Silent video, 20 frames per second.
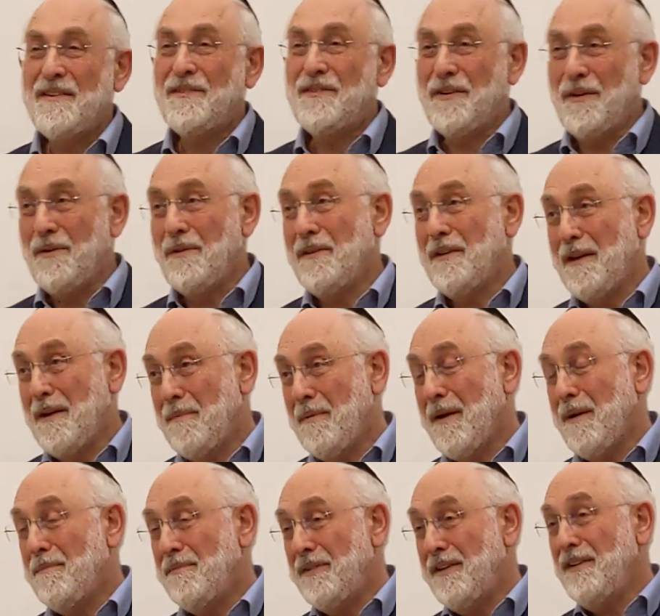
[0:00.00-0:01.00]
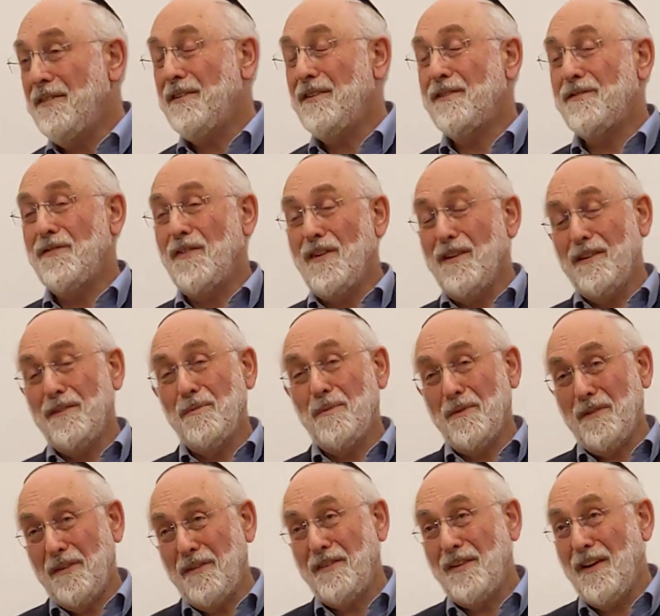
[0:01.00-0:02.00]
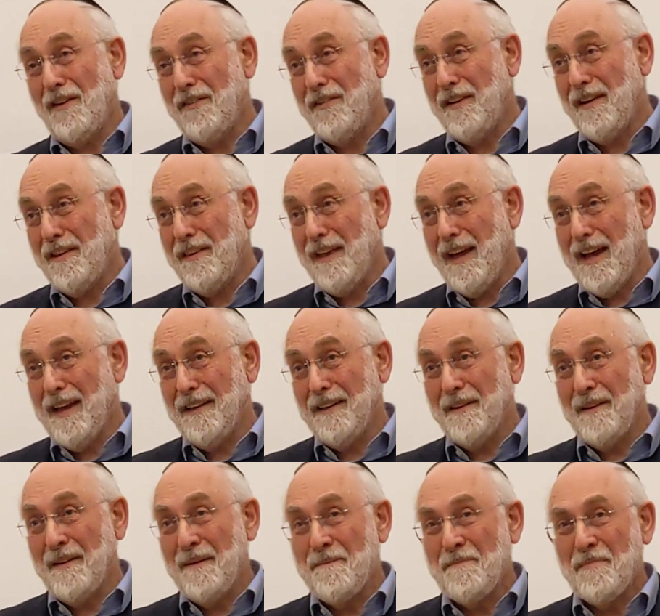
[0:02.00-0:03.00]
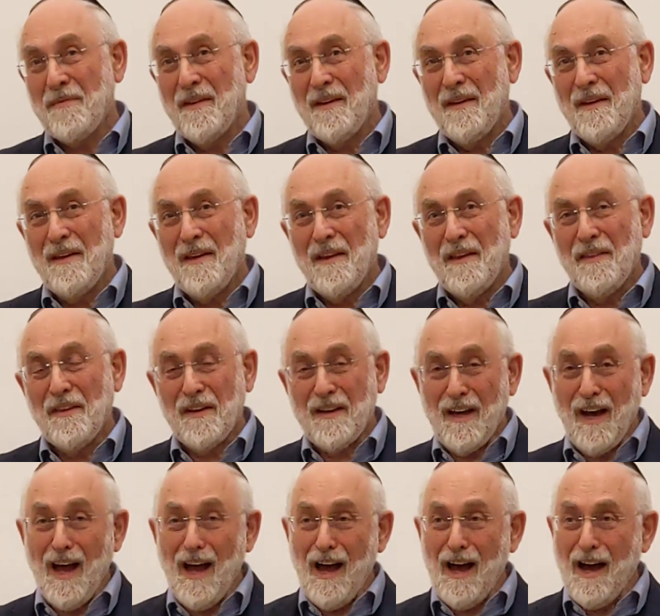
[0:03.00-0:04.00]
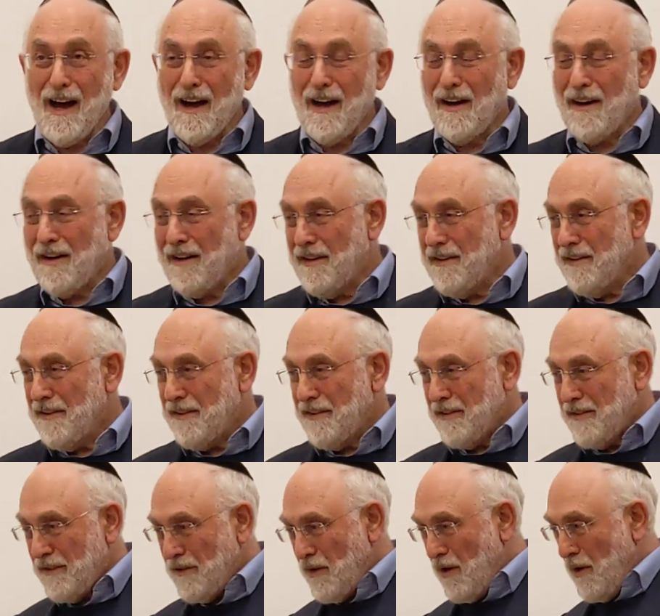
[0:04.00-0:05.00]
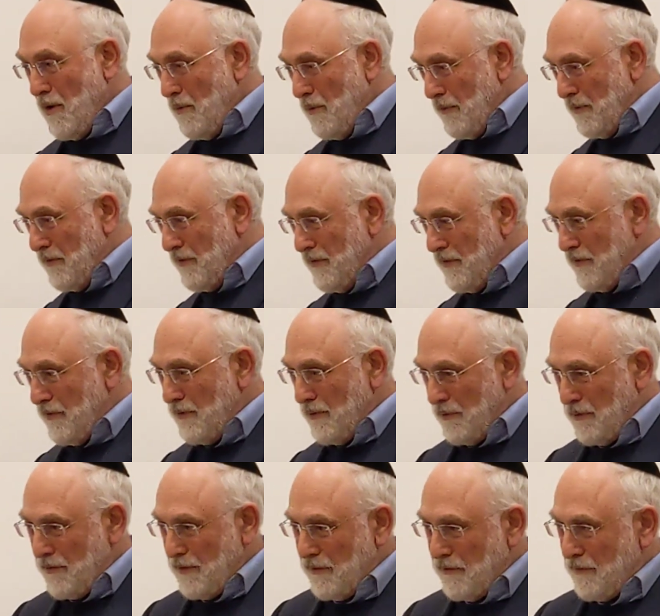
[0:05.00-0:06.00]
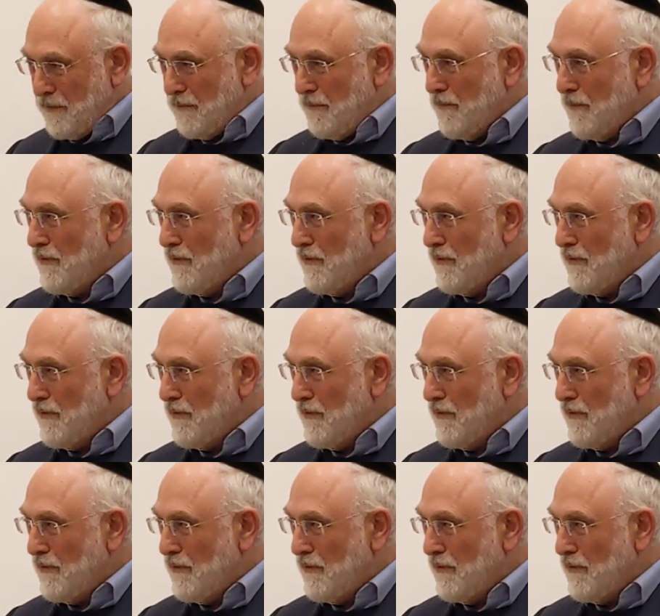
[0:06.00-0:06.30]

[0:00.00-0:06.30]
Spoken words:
So the Rebzisha's vote was essentially that the car goes sort of